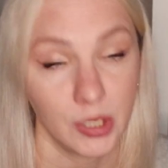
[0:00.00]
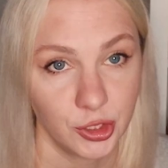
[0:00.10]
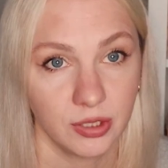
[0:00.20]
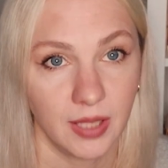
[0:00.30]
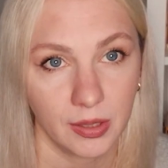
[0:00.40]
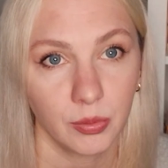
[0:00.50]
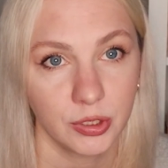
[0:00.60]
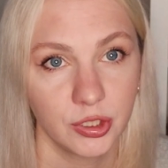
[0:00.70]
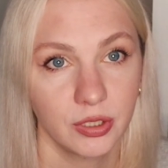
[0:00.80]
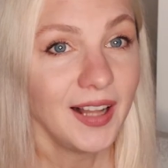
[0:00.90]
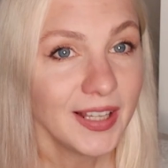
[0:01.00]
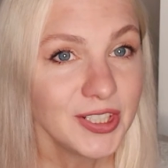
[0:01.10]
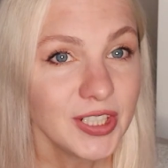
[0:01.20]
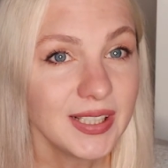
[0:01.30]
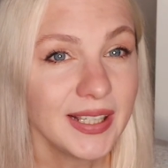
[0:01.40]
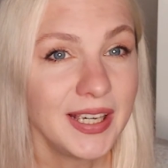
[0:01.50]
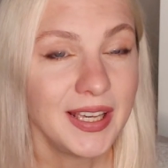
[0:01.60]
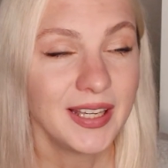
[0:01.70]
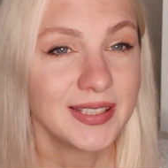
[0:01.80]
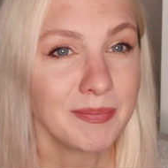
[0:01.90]
Russian language.
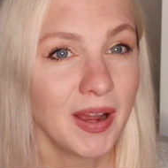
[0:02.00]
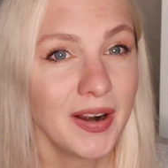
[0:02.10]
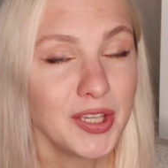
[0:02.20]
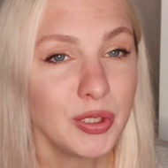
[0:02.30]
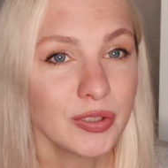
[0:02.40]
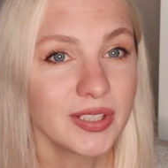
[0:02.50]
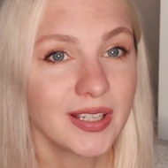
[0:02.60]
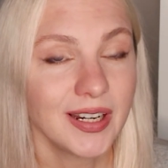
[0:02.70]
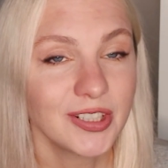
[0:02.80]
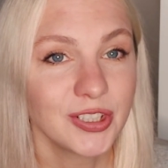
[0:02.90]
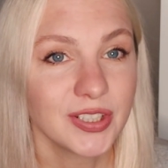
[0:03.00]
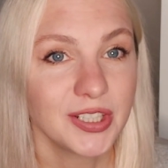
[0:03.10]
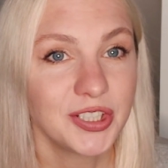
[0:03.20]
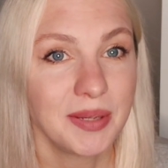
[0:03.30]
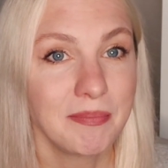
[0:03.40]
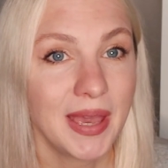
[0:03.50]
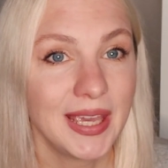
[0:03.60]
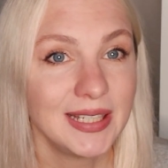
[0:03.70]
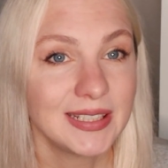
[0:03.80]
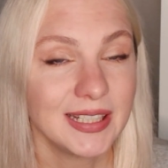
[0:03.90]
Allegedly, Tamara used the connections that she
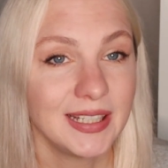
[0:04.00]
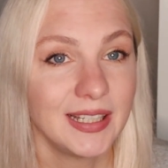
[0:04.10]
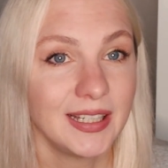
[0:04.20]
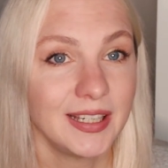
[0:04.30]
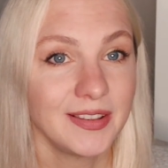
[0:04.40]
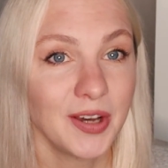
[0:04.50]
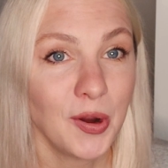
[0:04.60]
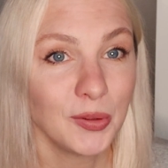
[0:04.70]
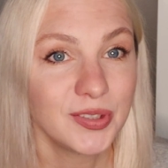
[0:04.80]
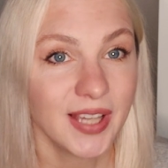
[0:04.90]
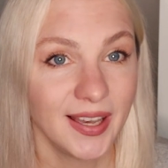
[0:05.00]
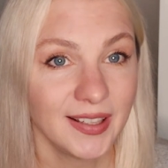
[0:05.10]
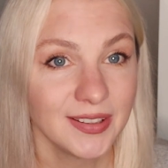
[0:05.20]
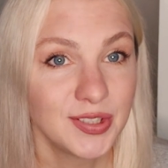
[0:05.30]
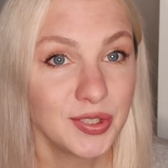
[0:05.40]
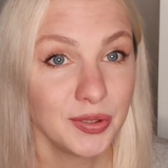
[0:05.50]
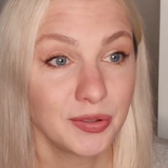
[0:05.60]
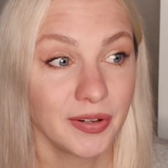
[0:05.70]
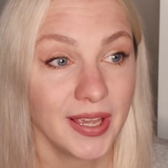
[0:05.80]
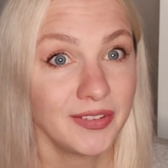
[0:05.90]
made in the hotel
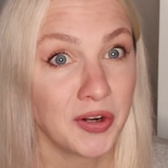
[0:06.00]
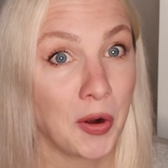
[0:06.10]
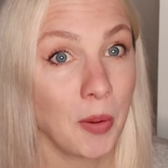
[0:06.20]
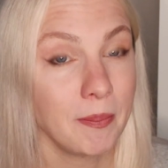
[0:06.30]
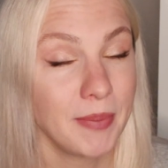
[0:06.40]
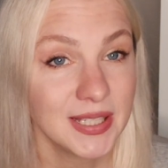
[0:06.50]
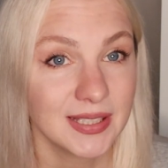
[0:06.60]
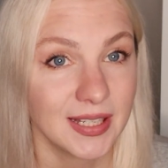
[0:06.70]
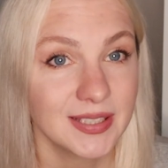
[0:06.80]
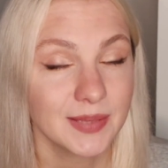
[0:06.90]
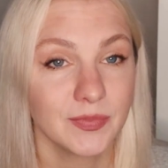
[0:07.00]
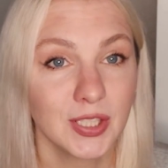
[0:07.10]
to create her own business.